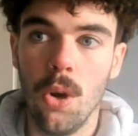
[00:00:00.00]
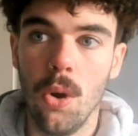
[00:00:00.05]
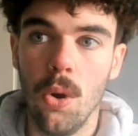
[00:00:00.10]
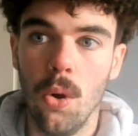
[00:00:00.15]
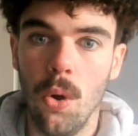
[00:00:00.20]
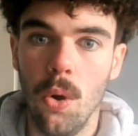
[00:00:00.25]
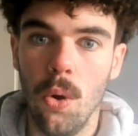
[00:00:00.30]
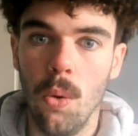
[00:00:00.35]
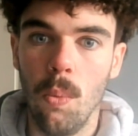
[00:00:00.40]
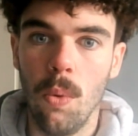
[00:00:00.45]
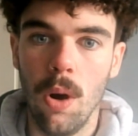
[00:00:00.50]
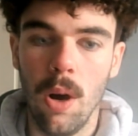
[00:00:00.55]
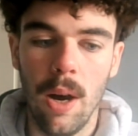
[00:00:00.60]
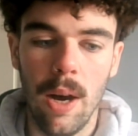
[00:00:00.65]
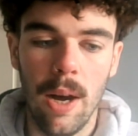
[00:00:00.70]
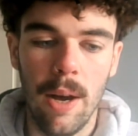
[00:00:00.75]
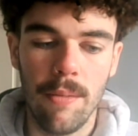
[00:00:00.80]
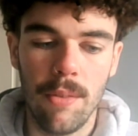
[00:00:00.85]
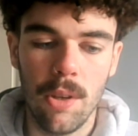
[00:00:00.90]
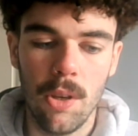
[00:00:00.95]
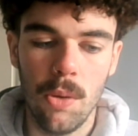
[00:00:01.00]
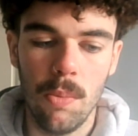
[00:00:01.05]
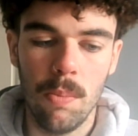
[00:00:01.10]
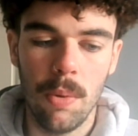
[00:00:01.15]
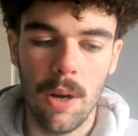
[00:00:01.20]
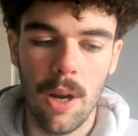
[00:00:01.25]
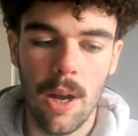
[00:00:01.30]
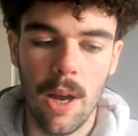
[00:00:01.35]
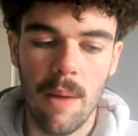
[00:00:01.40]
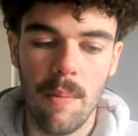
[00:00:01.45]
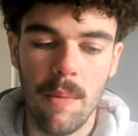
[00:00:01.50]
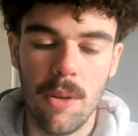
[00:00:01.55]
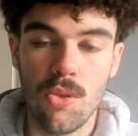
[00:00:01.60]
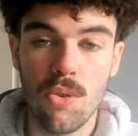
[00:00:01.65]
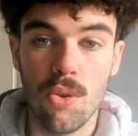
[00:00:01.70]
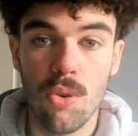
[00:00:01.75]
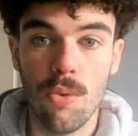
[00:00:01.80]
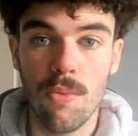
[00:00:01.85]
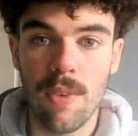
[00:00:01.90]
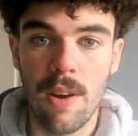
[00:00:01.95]
or what have you, but it's
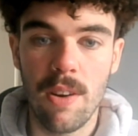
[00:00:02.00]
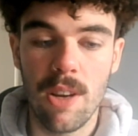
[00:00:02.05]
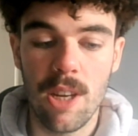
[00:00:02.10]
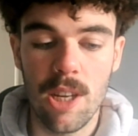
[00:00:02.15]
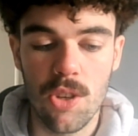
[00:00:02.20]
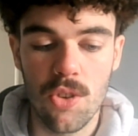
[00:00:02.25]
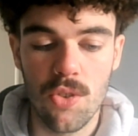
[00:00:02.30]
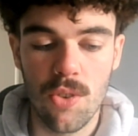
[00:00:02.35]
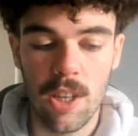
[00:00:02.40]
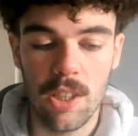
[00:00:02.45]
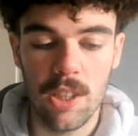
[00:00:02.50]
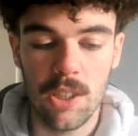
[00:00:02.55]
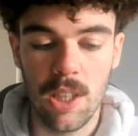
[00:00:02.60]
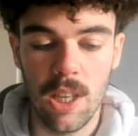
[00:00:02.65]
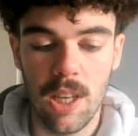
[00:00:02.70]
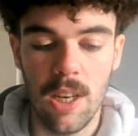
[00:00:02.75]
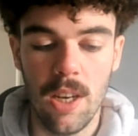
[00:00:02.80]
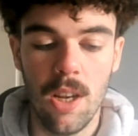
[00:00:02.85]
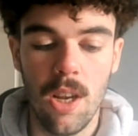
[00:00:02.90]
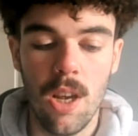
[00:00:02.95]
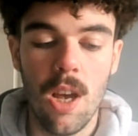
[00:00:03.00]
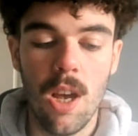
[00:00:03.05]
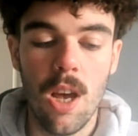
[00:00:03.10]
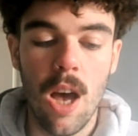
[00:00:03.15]
all very interesting.